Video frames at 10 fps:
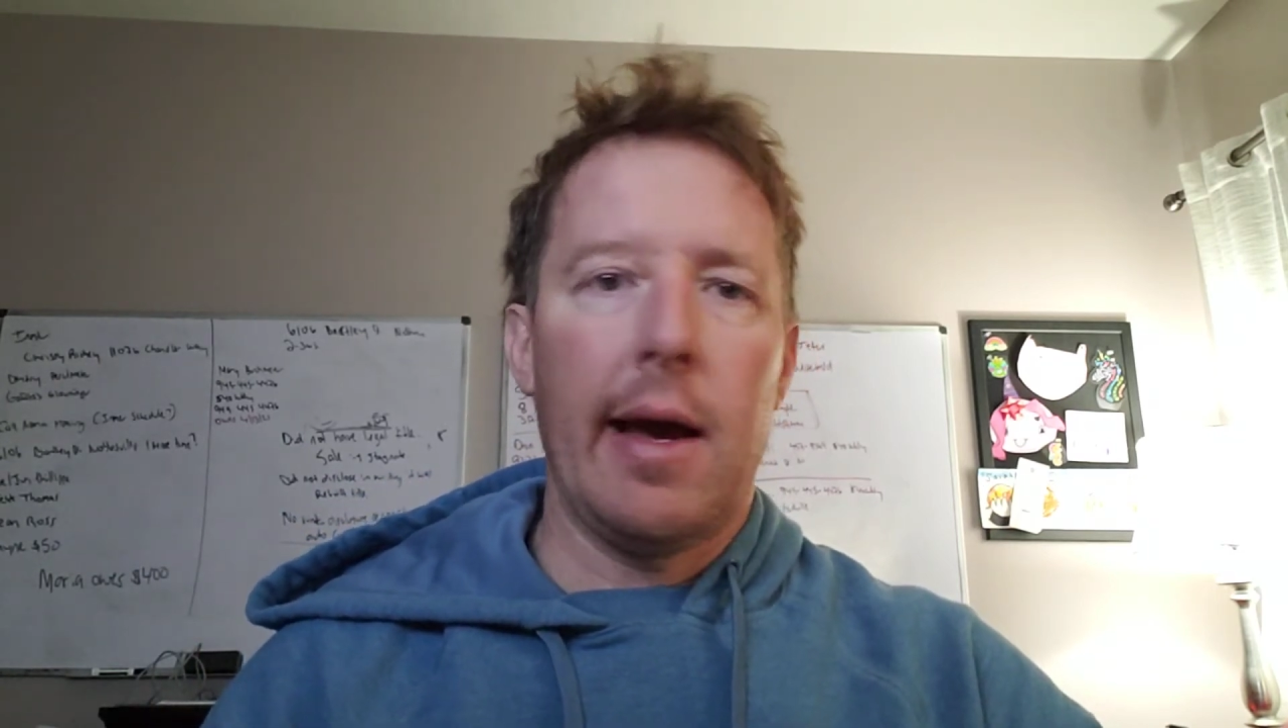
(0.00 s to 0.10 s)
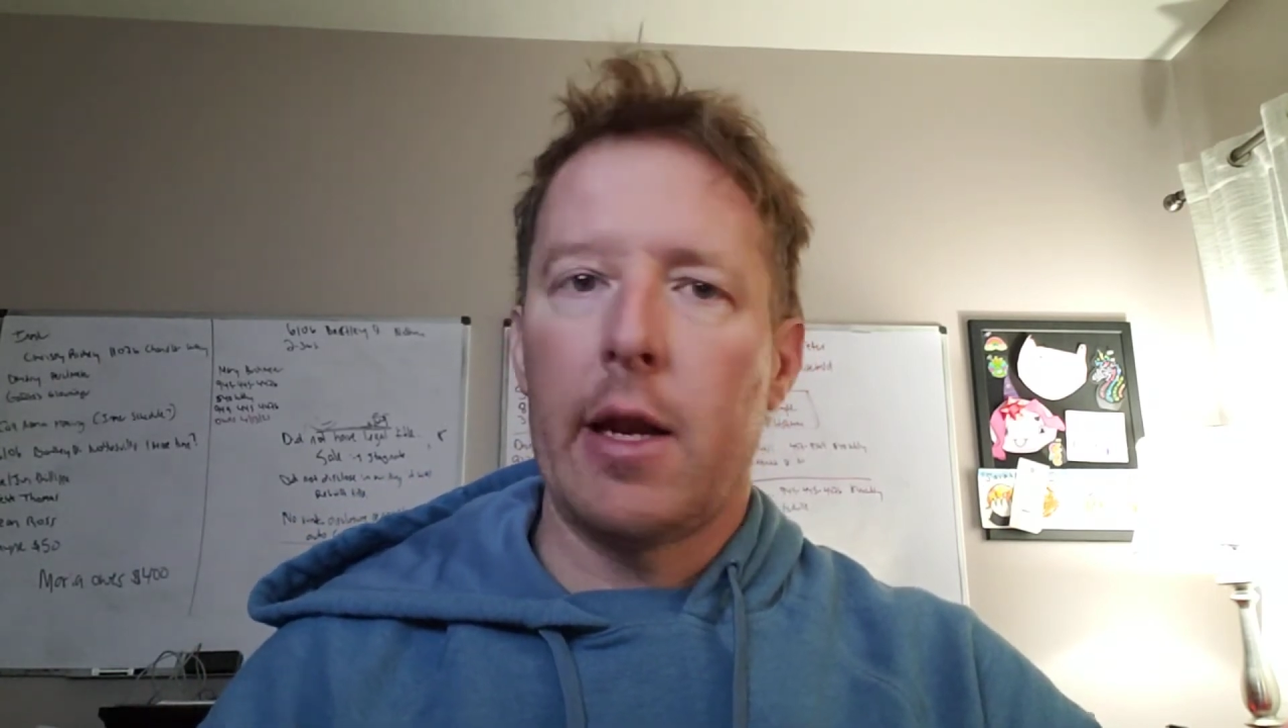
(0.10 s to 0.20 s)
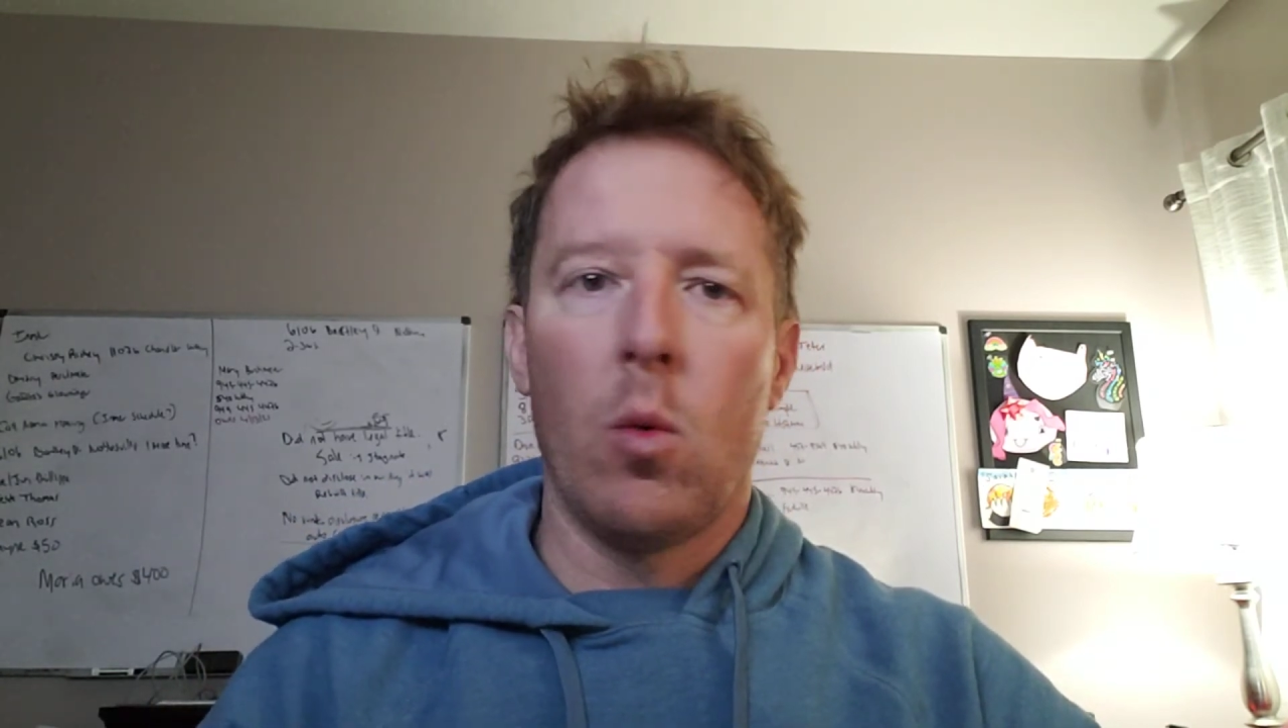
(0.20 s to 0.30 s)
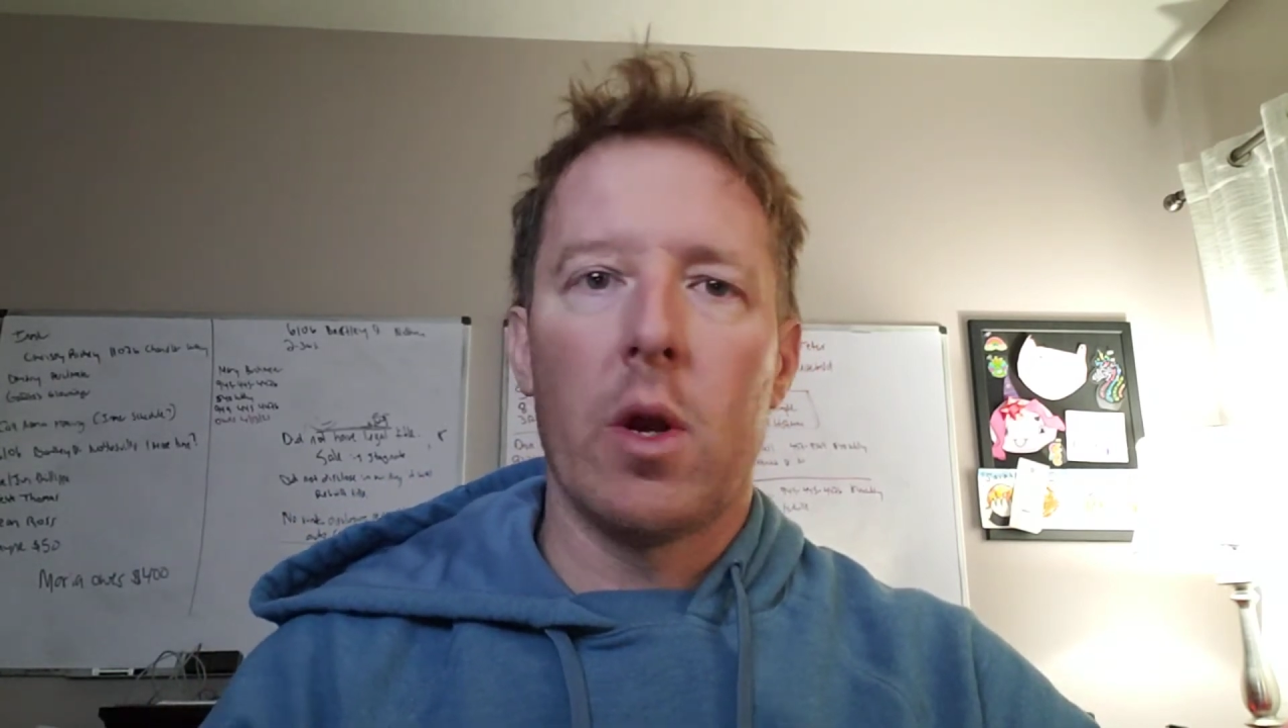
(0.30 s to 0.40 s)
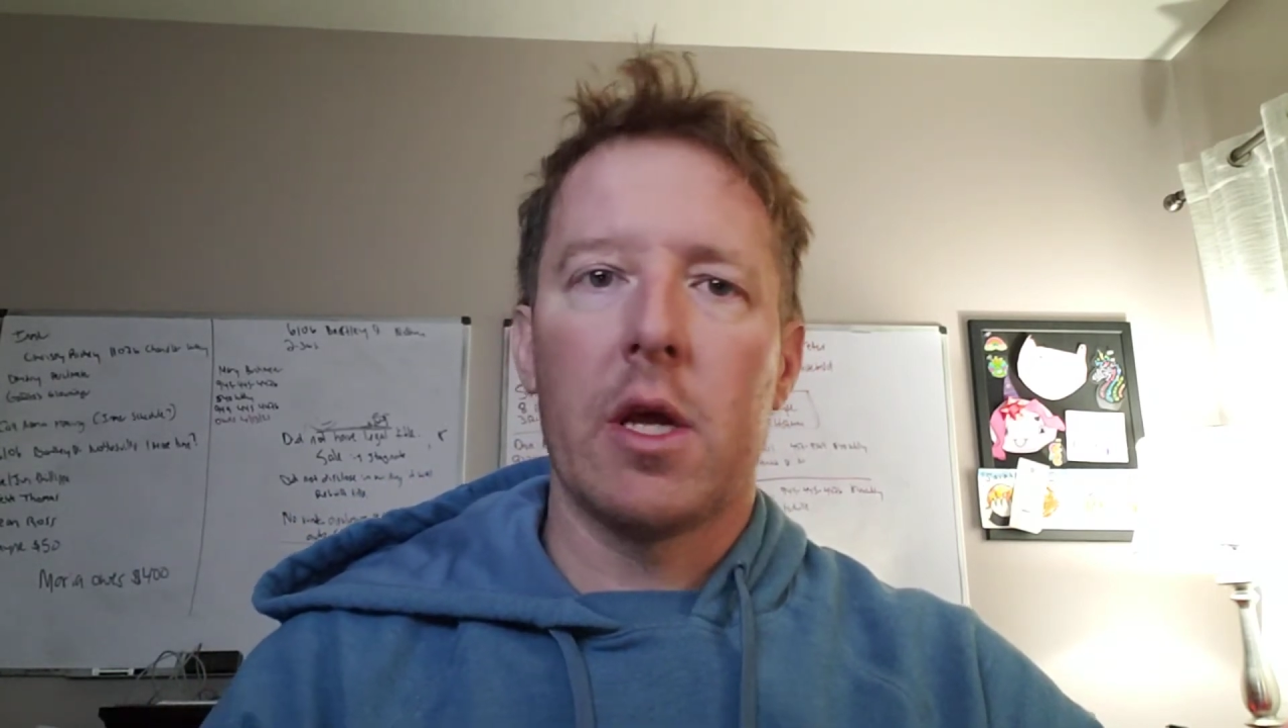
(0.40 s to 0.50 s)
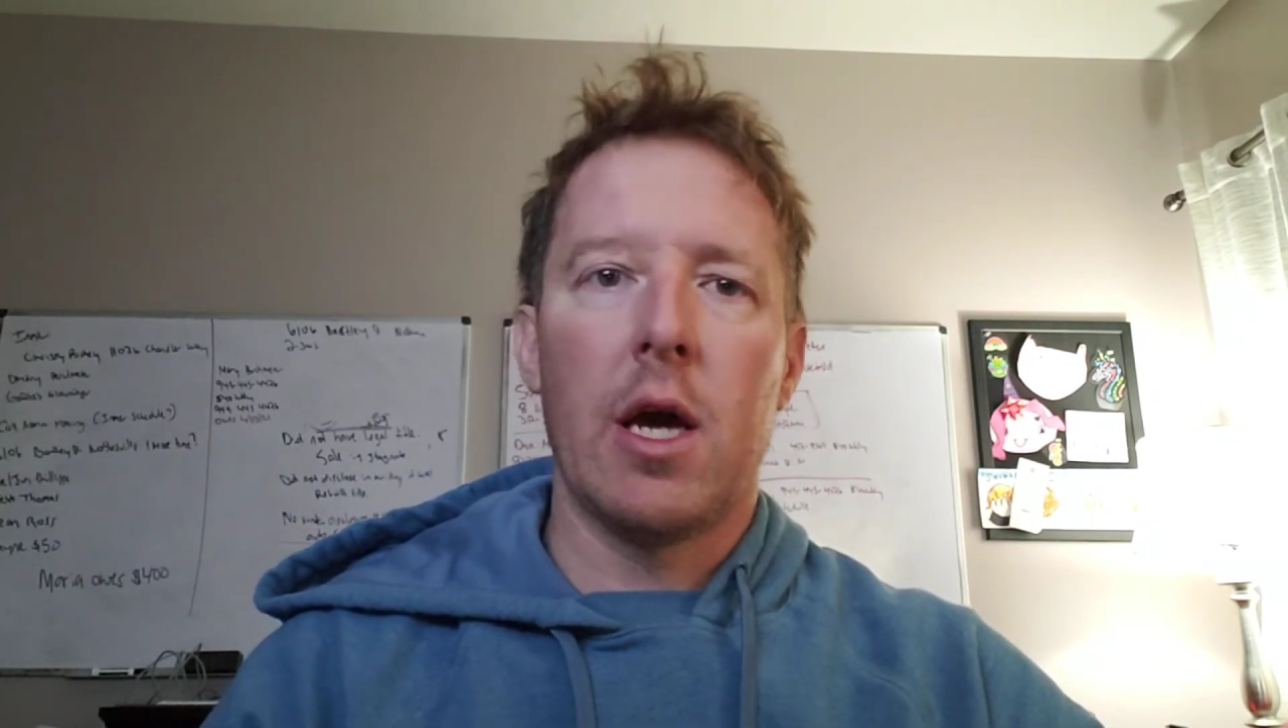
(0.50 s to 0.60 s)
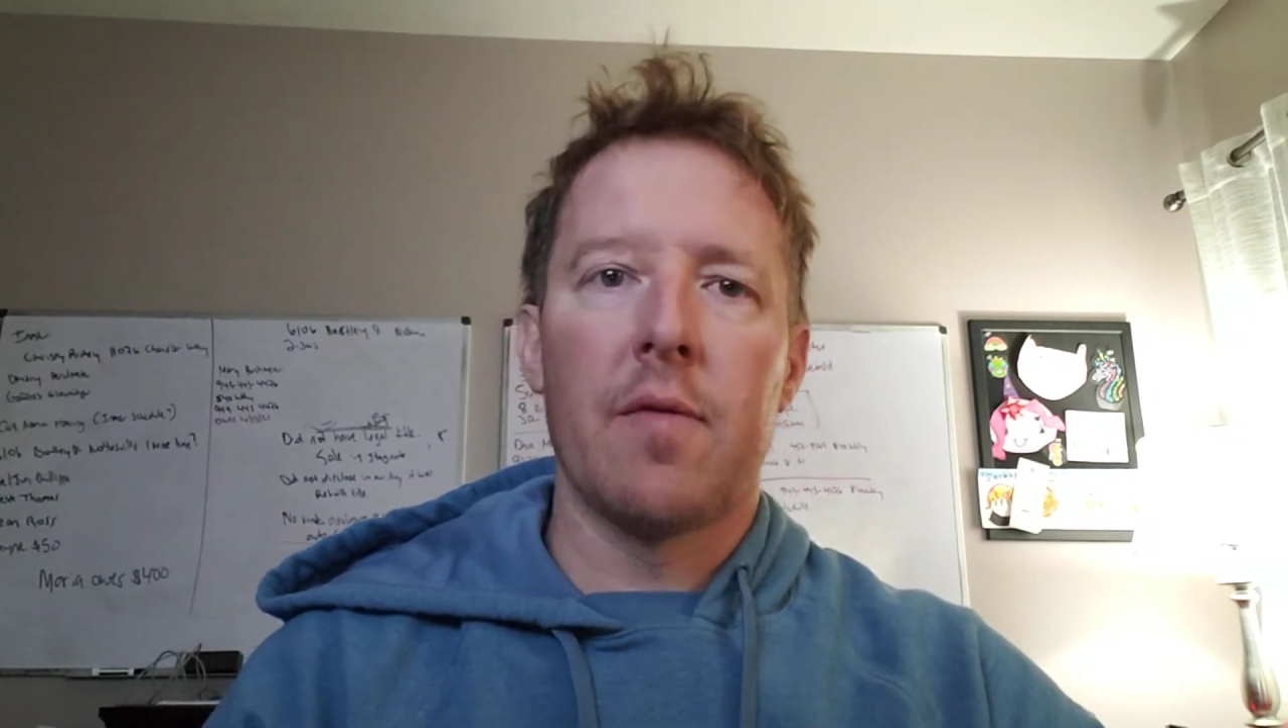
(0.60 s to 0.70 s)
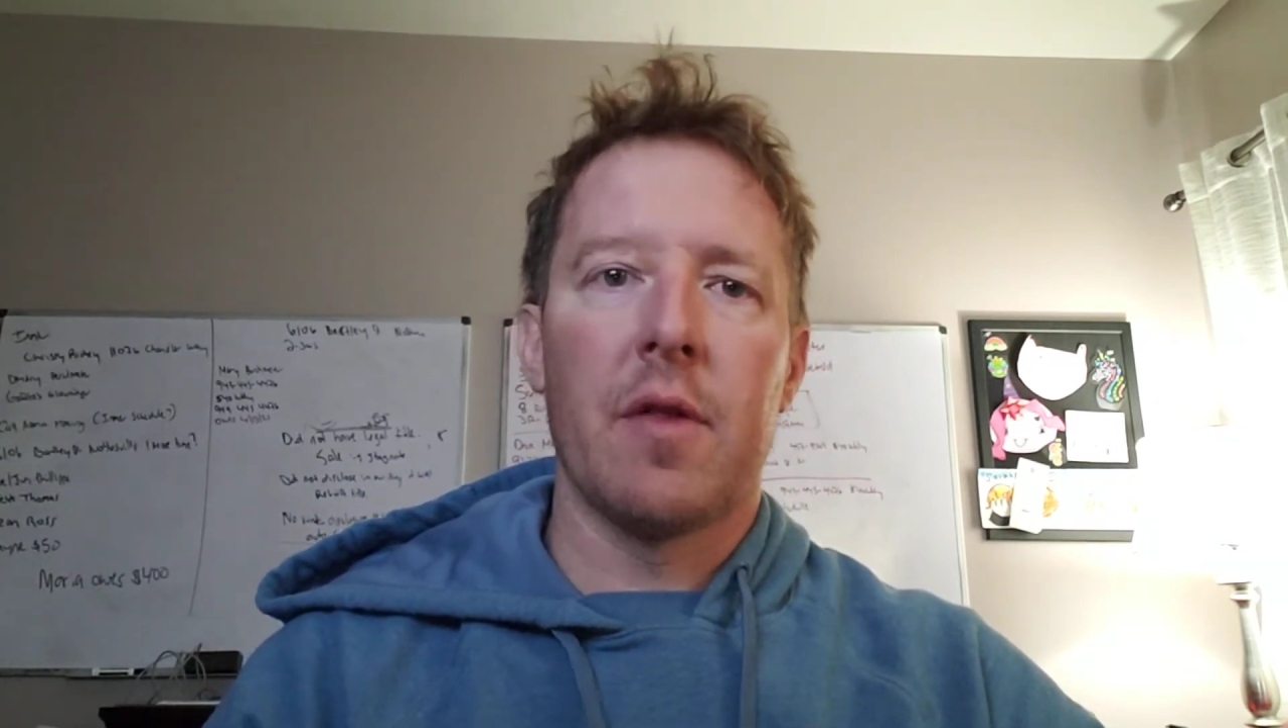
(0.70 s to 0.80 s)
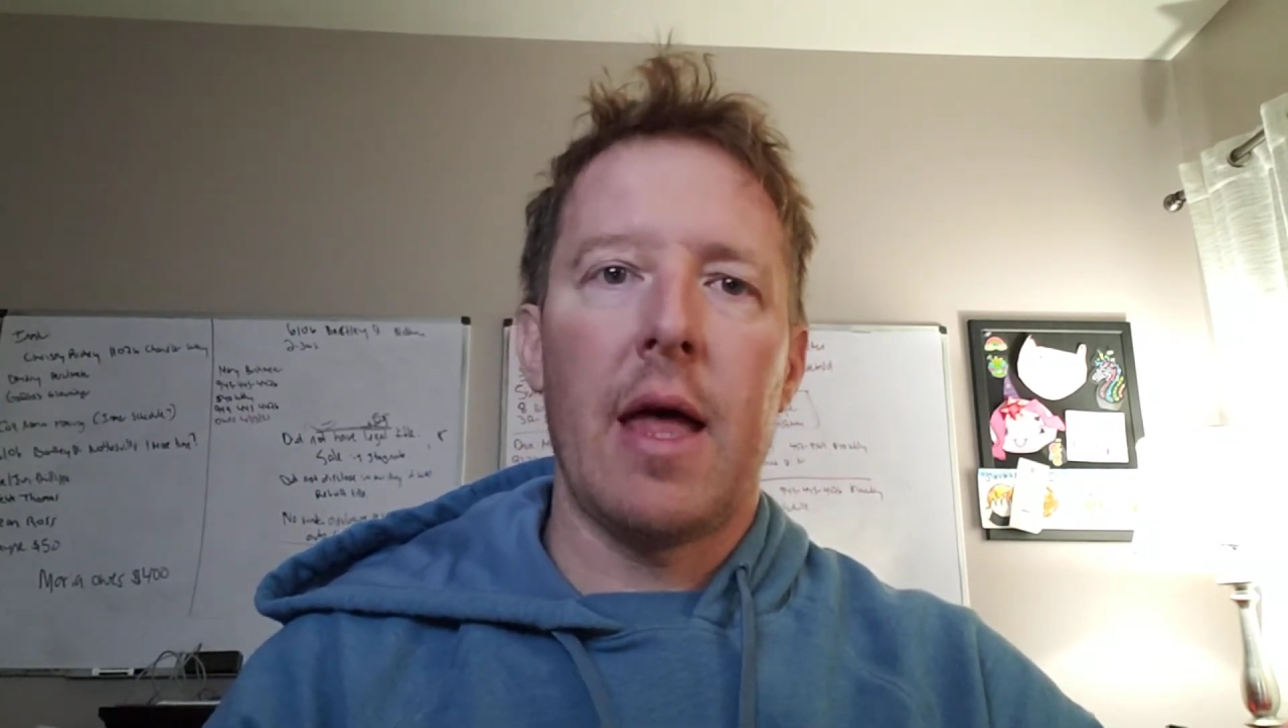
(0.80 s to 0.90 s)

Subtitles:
I don't want to cover